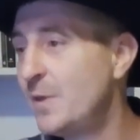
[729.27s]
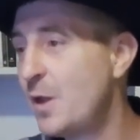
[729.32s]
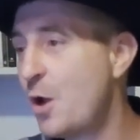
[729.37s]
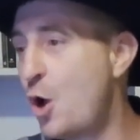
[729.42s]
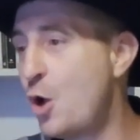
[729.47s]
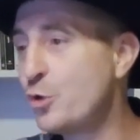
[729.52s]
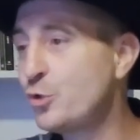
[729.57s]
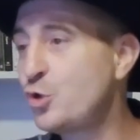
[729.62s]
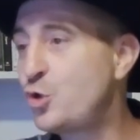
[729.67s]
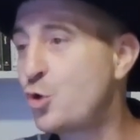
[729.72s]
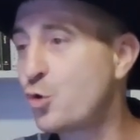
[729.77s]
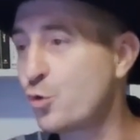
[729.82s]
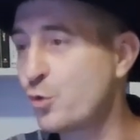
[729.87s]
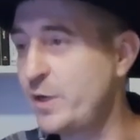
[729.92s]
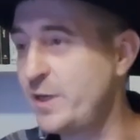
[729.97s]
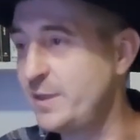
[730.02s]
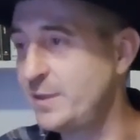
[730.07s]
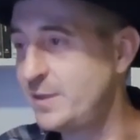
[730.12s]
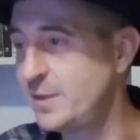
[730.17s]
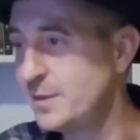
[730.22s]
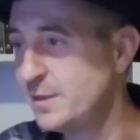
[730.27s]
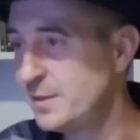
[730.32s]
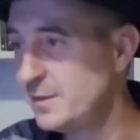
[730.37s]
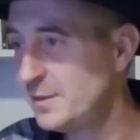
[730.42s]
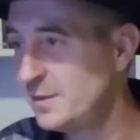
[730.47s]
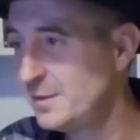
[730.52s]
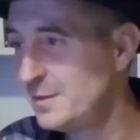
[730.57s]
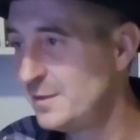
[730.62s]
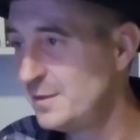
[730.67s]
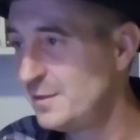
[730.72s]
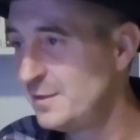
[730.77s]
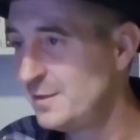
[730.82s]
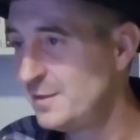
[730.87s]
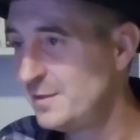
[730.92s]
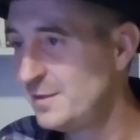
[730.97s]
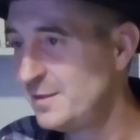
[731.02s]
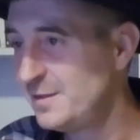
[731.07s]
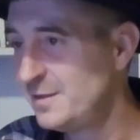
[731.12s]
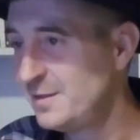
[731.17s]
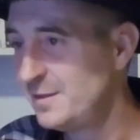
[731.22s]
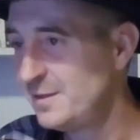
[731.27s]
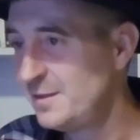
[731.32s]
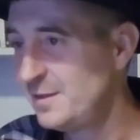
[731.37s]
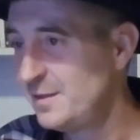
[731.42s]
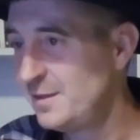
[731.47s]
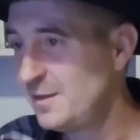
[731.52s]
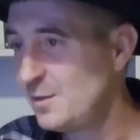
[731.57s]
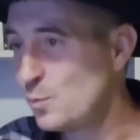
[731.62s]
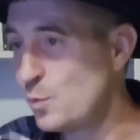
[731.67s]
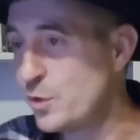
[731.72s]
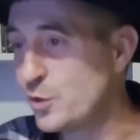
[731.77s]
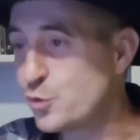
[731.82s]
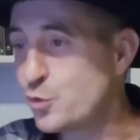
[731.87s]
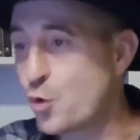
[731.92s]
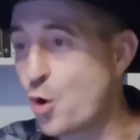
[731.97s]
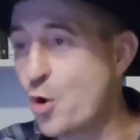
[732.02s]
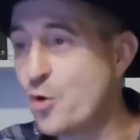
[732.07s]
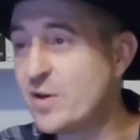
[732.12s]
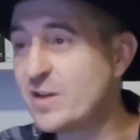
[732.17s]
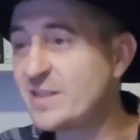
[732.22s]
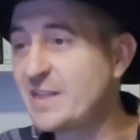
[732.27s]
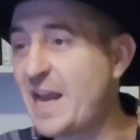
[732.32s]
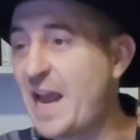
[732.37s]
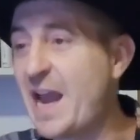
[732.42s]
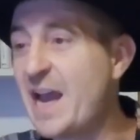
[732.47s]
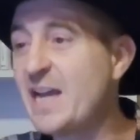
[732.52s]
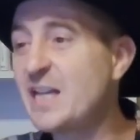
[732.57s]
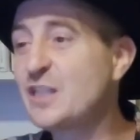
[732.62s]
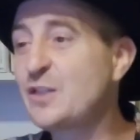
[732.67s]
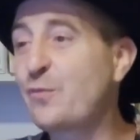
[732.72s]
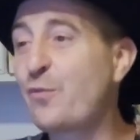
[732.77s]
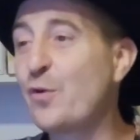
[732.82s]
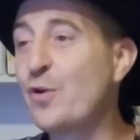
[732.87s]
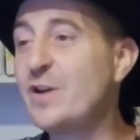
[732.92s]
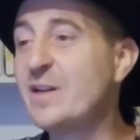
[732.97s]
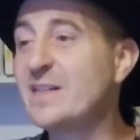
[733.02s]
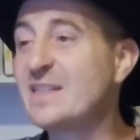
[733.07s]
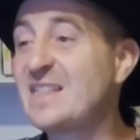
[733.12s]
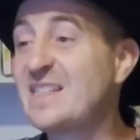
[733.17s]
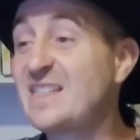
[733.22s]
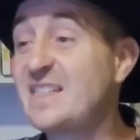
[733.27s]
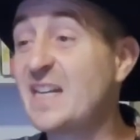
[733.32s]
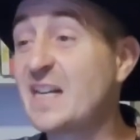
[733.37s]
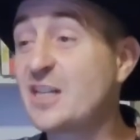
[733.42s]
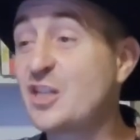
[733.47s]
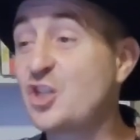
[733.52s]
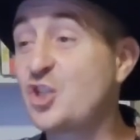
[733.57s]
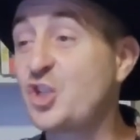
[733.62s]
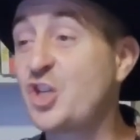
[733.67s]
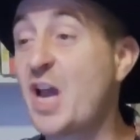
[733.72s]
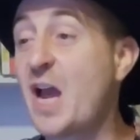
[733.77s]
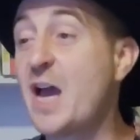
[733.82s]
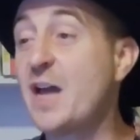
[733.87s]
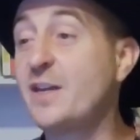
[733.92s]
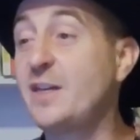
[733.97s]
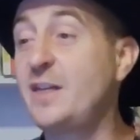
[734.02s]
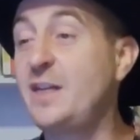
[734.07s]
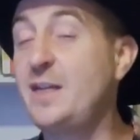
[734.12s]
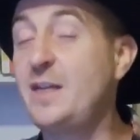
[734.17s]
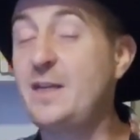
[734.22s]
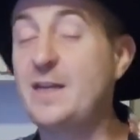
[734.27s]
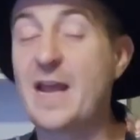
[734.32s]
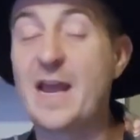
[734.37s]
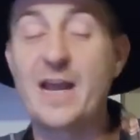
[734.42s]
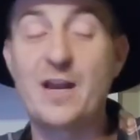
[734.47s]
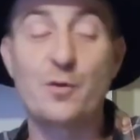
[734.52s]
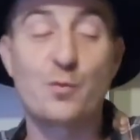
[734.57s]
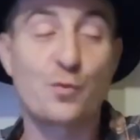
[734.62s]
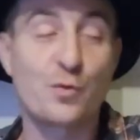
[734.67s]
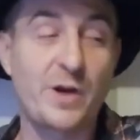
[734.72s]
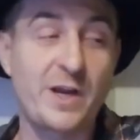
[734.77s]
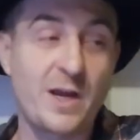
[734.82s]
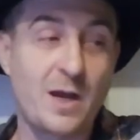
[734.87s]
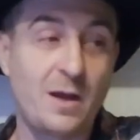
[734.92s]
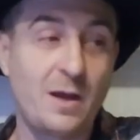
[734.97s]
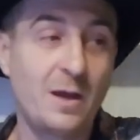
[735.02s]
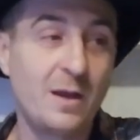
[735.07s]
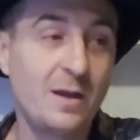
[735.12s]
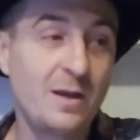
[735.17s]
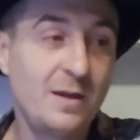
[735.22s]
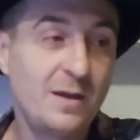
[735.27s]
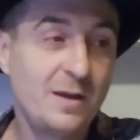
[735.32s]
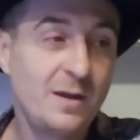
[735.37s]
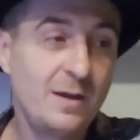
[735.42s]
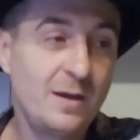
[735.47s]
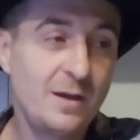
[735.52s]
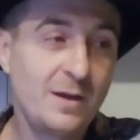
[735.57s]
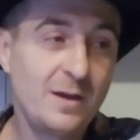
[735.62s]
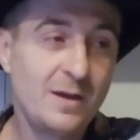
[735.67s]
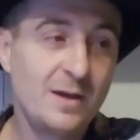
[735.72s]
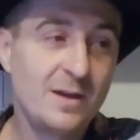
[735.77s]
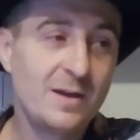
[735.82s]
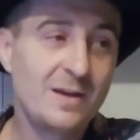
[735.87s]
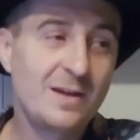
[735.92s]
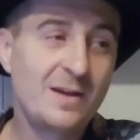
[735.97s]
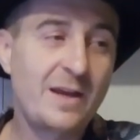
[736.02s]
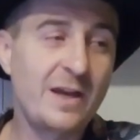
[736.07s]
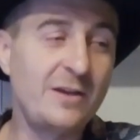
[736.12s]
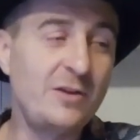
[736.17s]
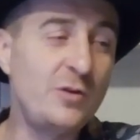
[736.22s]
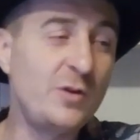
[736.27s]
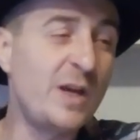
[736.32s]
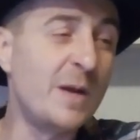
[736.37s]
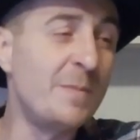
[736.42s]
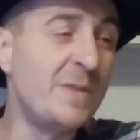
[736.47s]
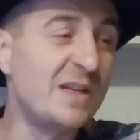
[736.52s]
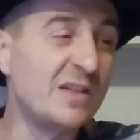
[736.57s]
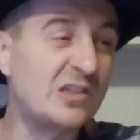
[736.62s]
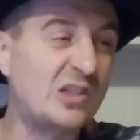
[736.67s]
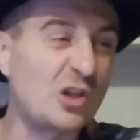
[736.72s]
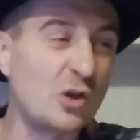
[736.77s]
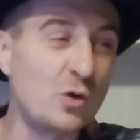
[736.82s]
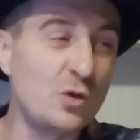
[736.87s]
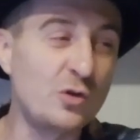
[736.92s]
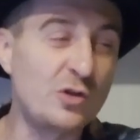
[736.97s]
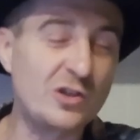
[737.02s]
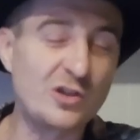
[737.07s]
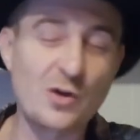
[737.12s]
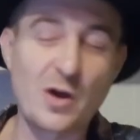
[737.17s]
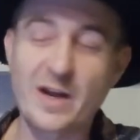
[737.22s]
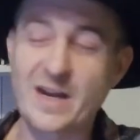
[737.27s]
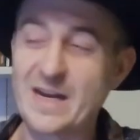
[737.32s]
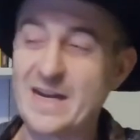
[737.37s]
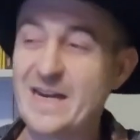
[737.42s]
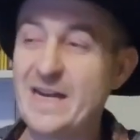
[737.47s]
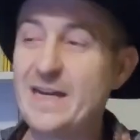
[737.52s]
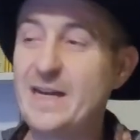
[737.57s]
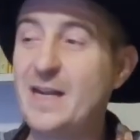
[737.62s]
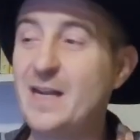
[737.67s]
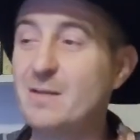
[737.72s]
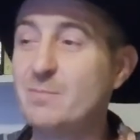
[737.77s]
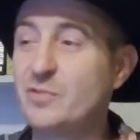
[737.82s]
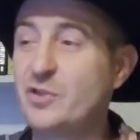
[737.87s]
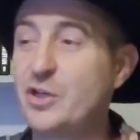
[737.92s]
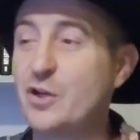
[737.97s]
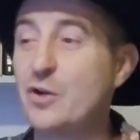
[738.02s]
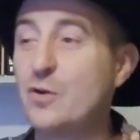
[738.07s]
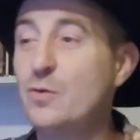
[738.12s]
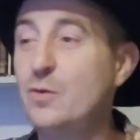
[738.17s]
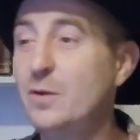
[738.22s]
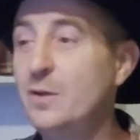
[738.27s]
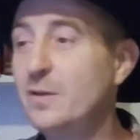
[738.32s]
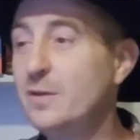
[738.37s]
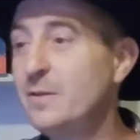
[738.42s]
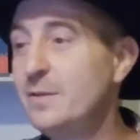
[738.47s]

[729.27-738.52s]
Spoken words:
on Crete. When Cronus asked for his sixth child to eat, hey Rhea, can you give me Zeus so I can eat him too?